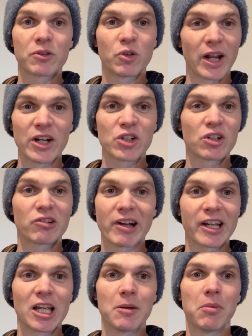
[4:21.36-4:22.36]
good engine,
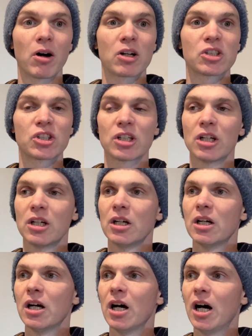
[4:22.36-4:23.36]
great gearbox,
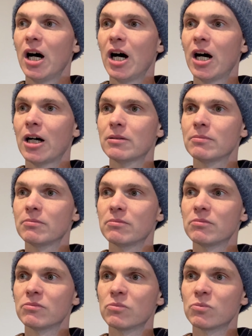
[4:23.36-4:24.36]

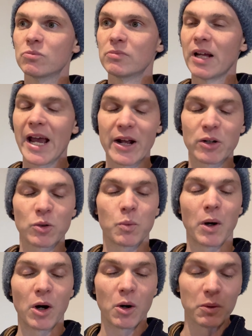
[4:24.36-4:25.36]
handled
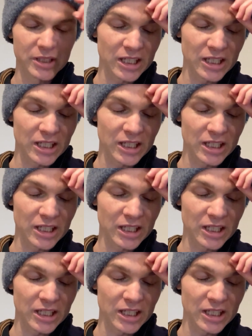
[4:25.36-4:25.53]
well, was